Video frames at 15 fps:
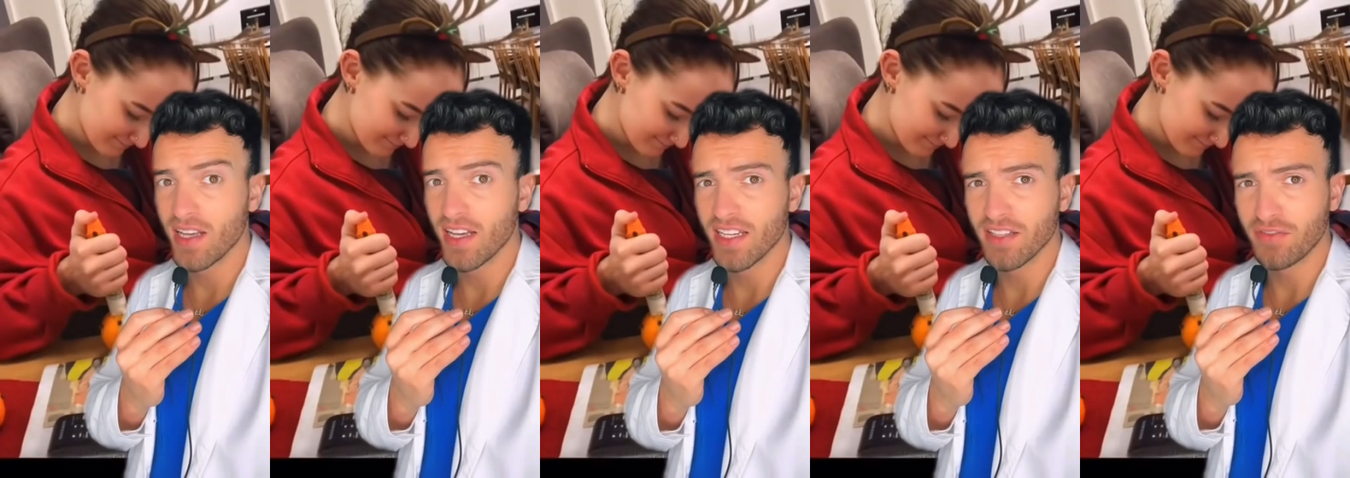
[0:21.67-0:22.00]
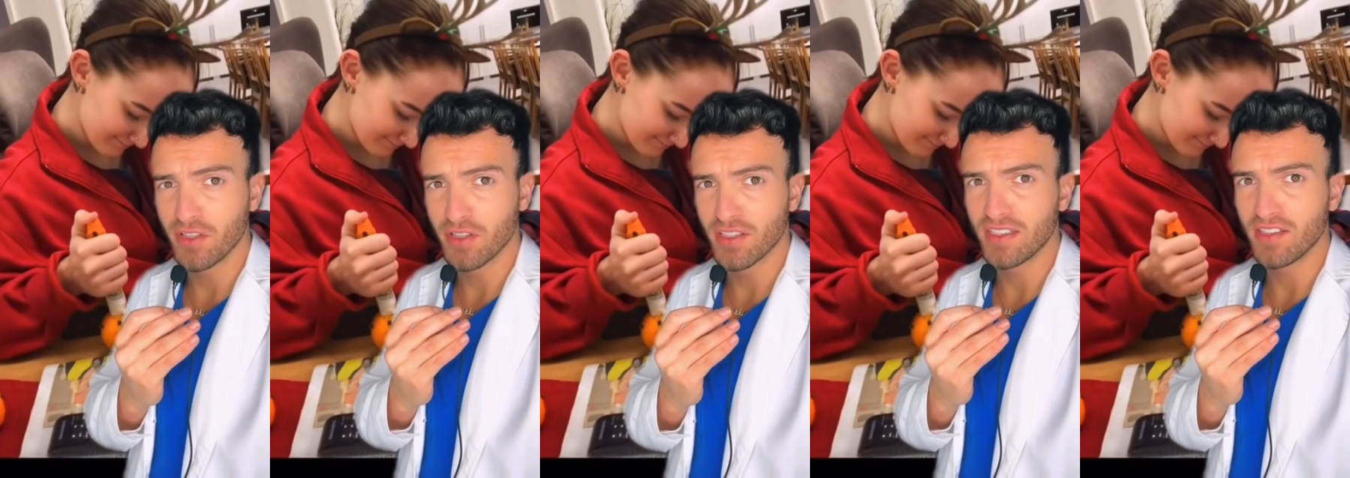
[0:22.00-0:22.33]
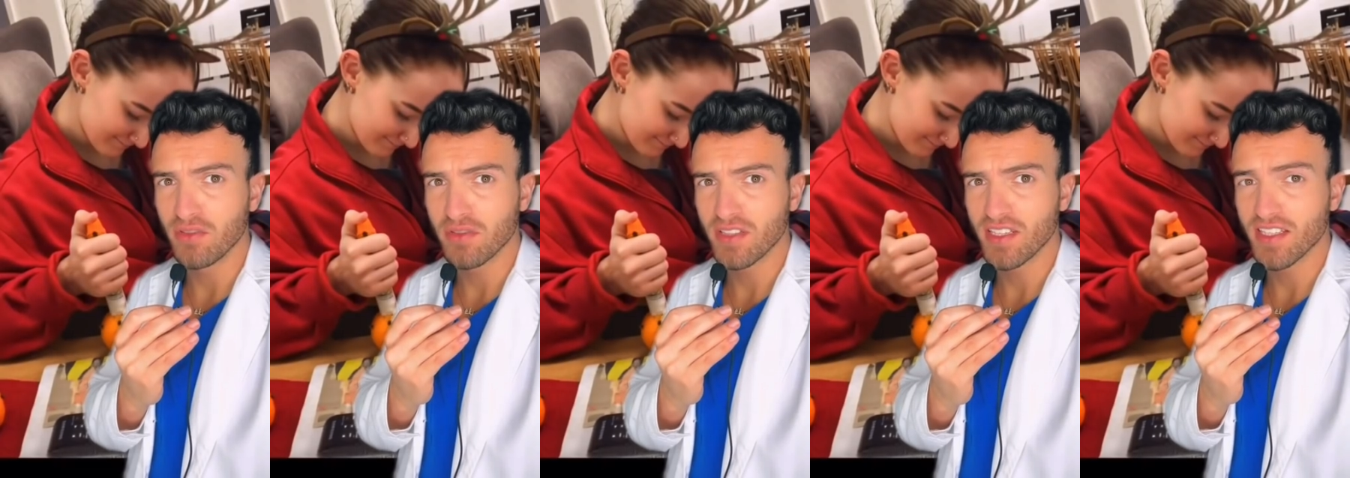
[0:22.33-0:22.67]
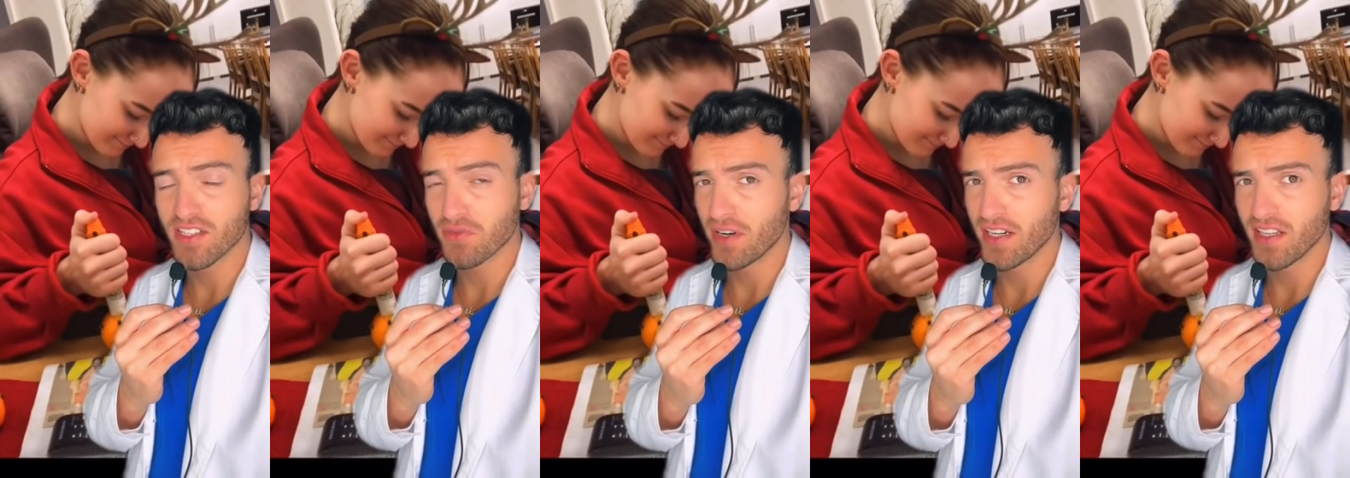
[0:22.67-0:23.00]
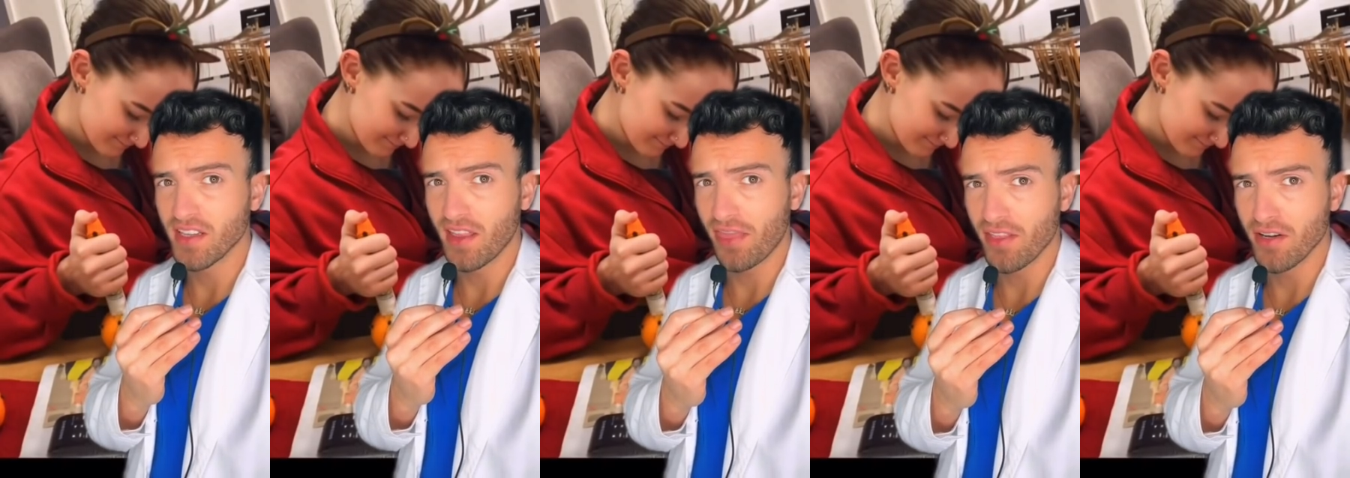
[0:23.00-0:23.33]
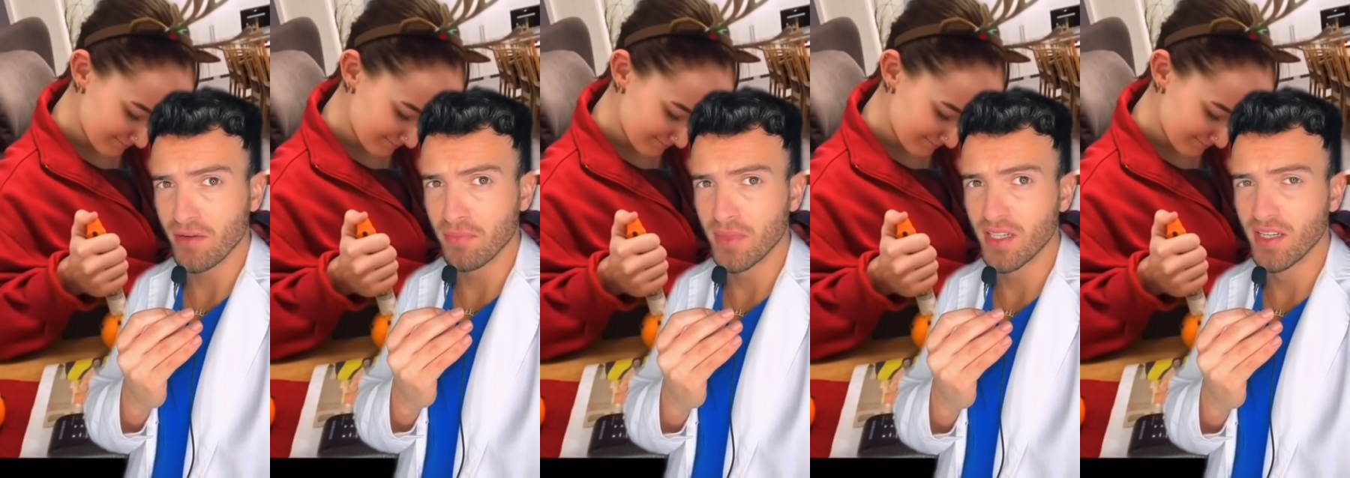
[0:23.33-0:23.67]
And if you look closely, it's right in the
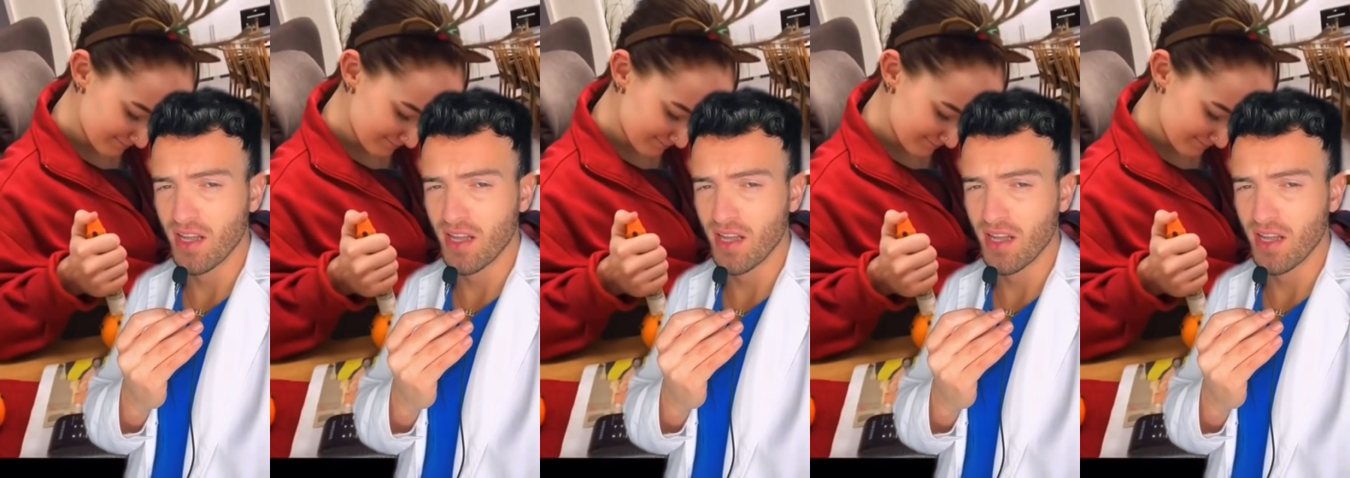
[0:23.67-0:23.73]
thumb.